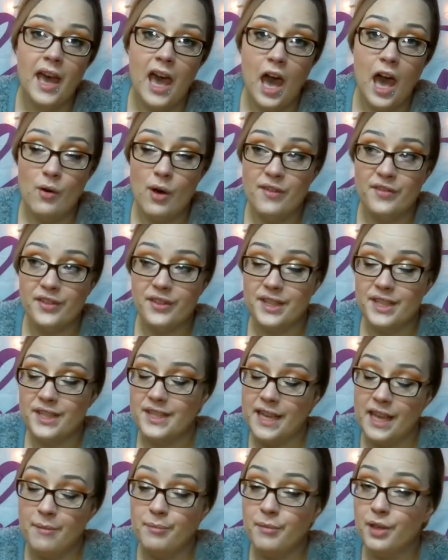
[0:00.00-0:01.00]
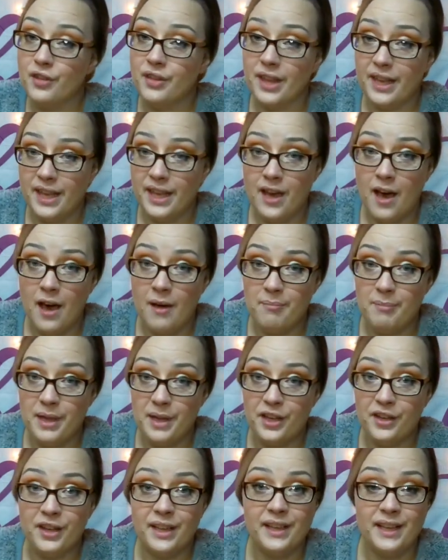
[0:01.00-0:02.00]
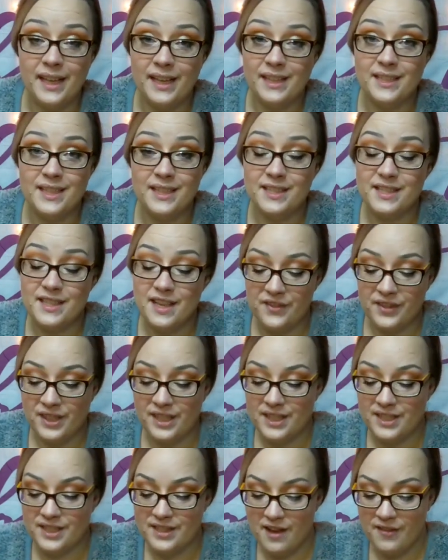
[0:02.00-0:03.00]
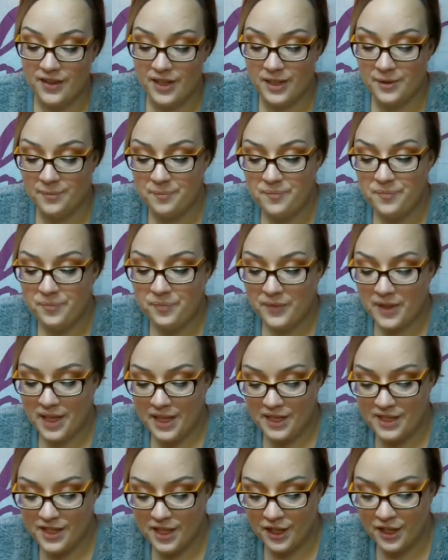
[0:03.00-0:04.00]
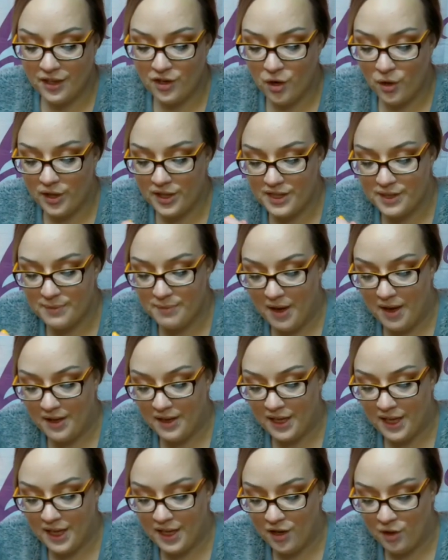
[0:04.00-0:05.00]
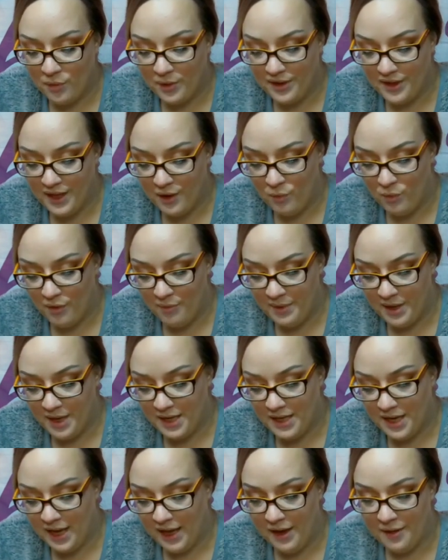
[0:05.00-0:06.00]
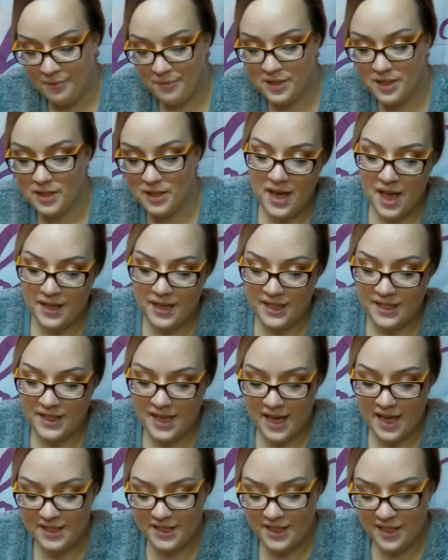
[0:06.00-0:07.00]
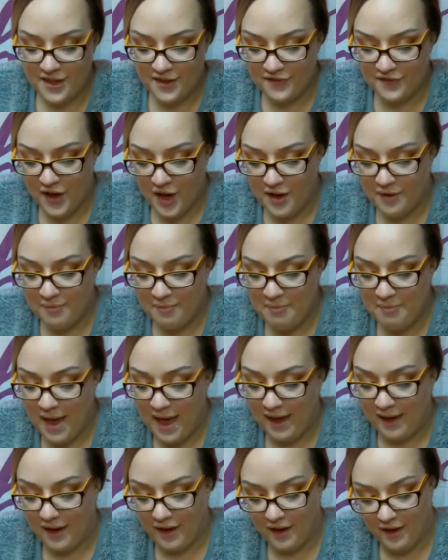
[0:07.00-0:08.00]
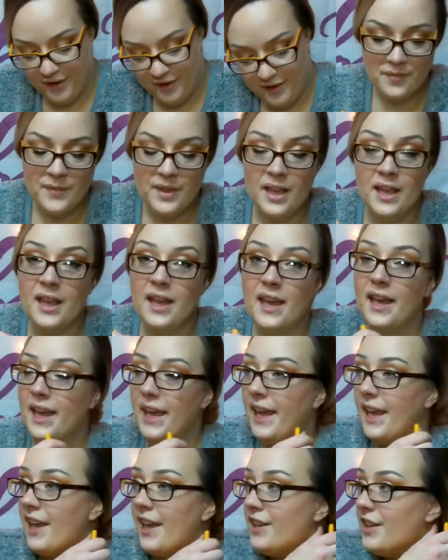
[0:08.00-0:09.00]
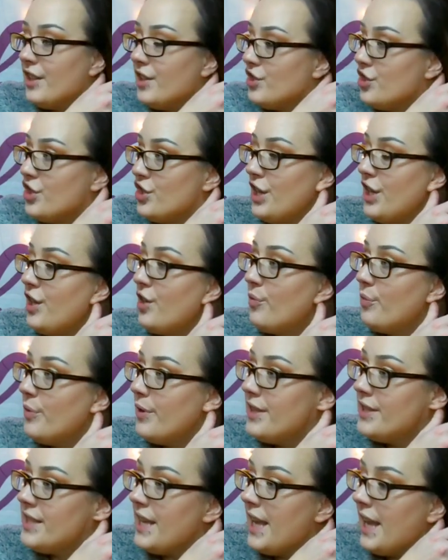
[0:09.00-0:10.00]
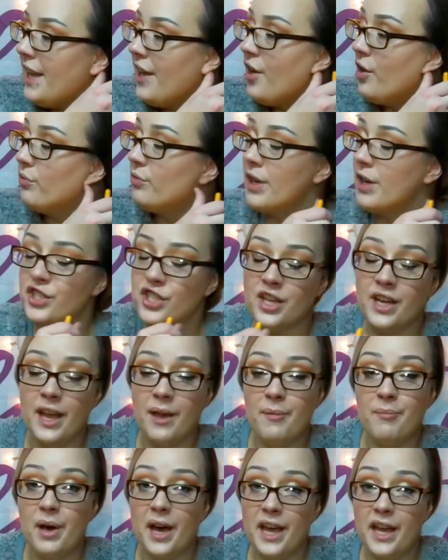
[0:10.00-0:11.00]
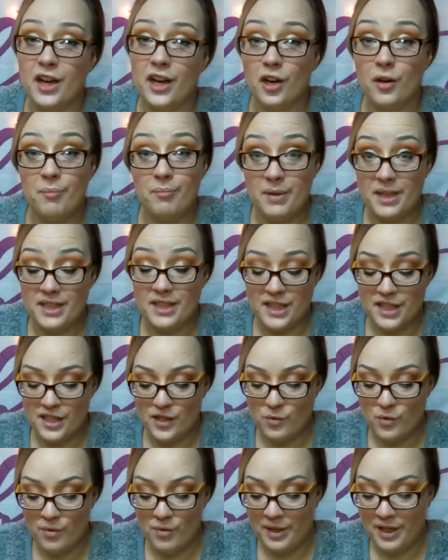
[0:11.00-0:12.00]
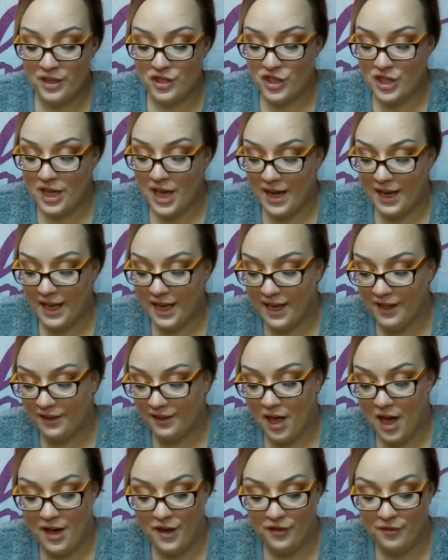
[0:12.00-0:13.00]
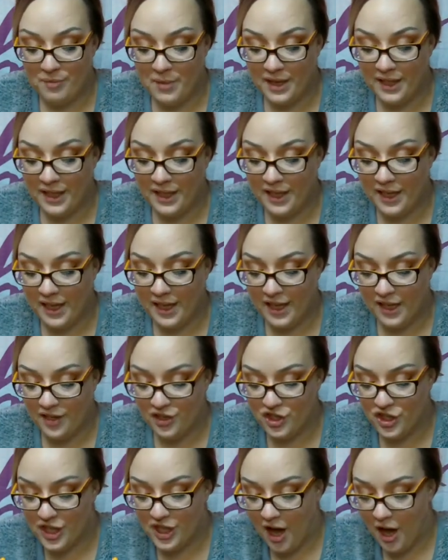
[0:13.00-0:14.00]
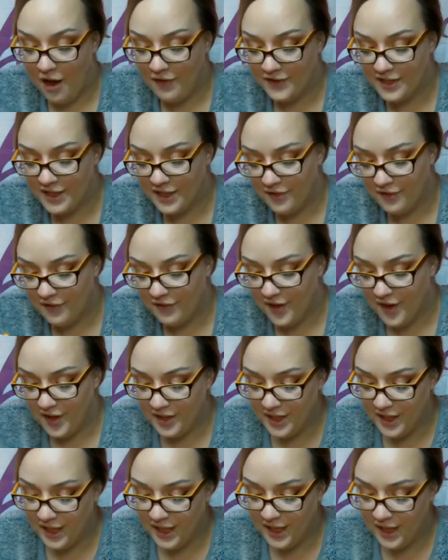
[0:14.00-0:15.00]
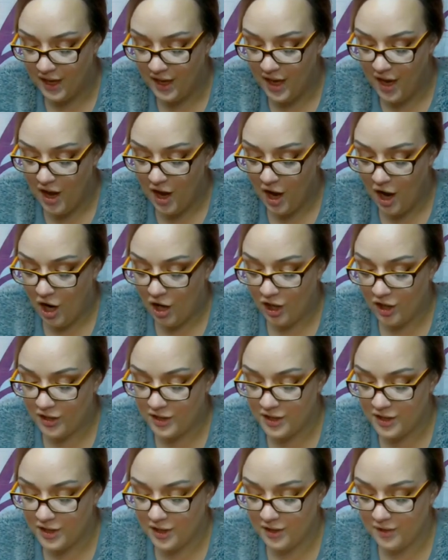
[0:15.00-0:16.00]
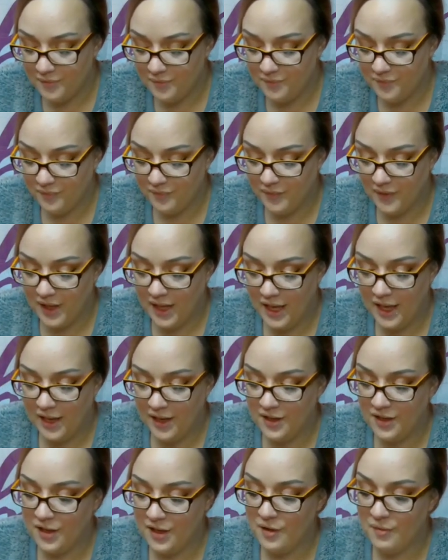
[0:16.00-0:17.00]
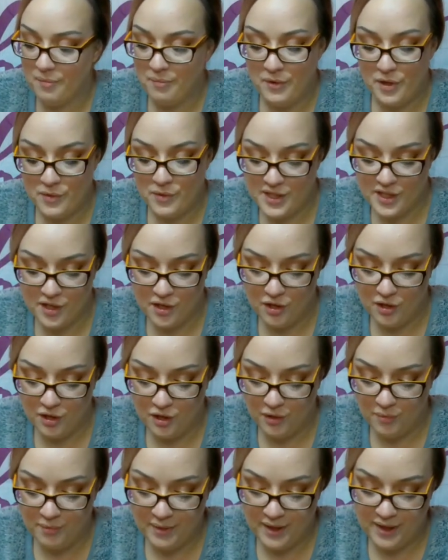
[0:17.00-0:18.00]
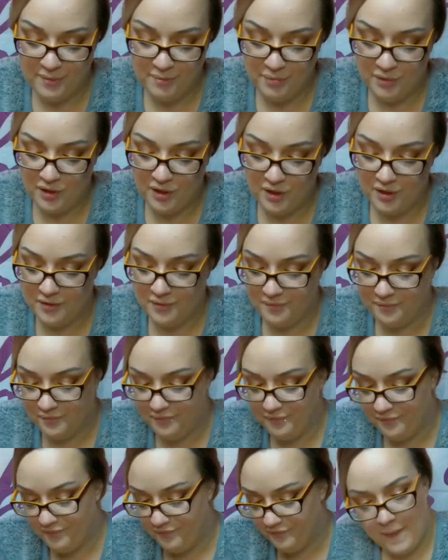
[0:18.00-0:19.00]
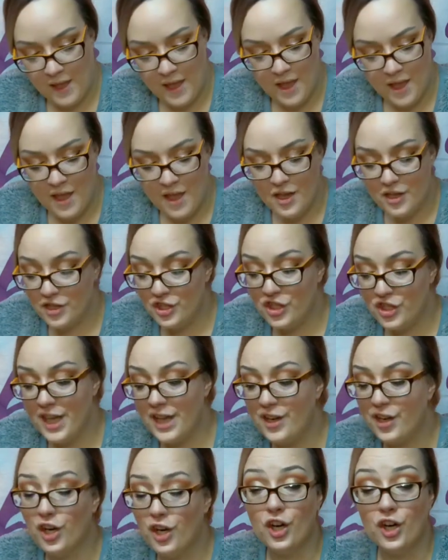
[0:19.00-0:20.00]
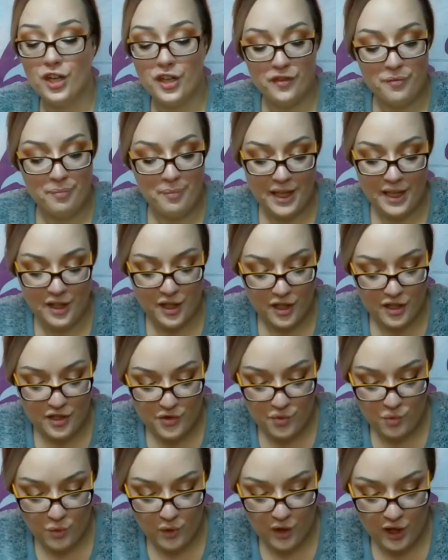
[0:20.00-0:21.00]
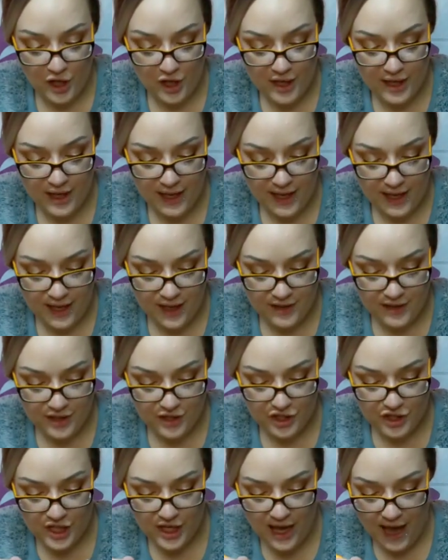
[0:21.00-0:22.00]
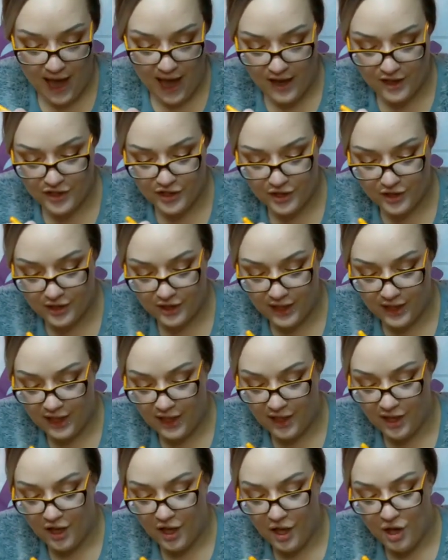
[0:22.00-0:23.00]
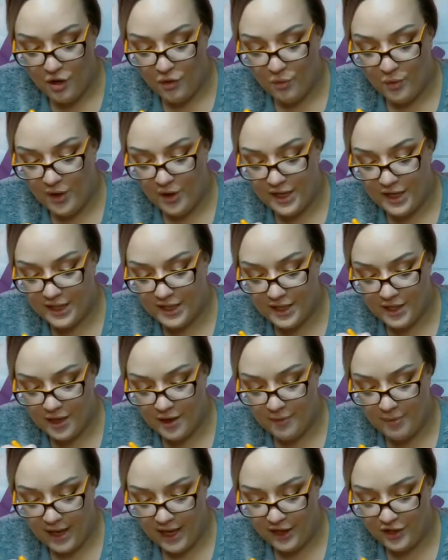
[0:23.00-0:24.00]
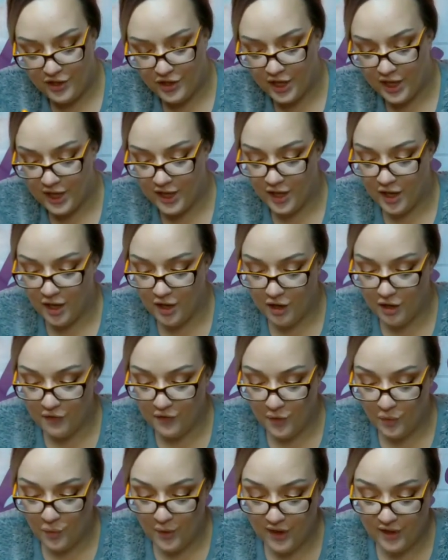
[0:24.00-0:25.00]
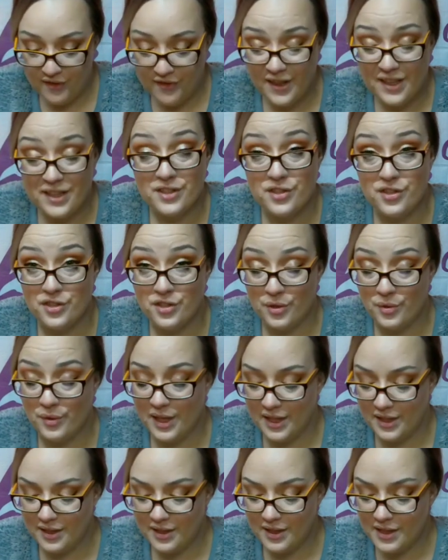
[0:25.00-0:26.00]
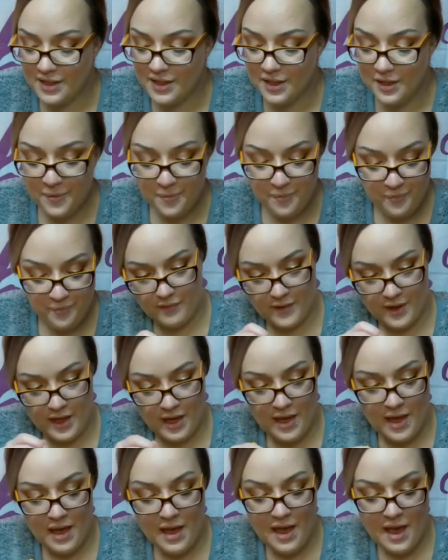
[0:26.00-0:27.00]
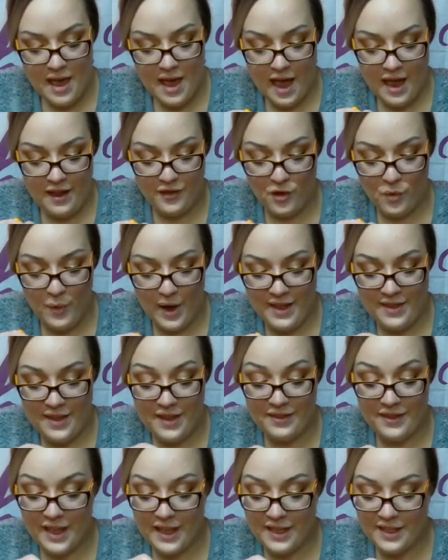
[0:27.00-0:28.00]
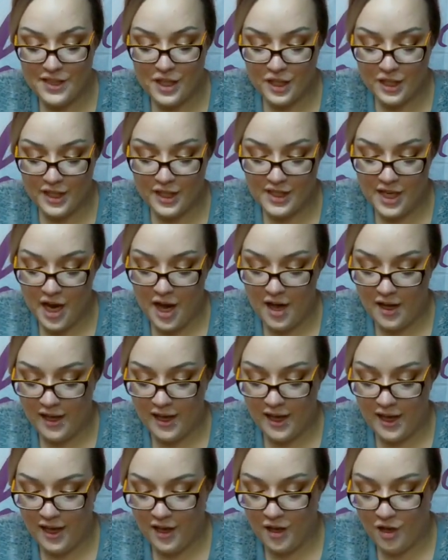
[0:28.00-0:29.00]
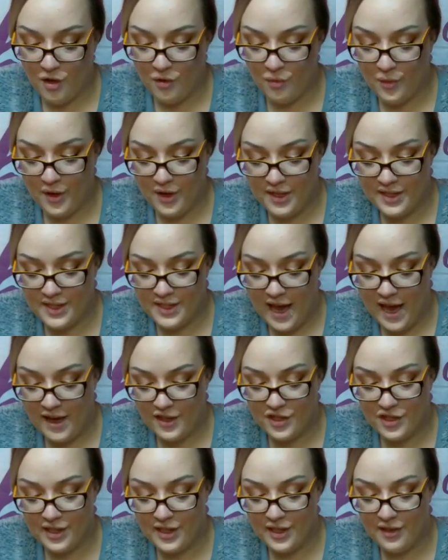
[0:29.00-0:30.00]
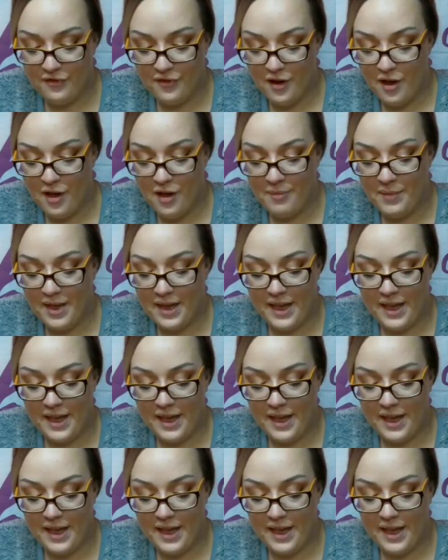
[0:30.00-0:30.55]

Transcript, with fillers: However, the same year that he got married, 1877, he started corresponding with a woman named Nadezhda von Meck. And she was a Russian Empire businesswoman. She had a lot of money and she often funded art and musical people. She had heard of Peter's work and she actually was a patron of one of his students and the way that they started talking was actually from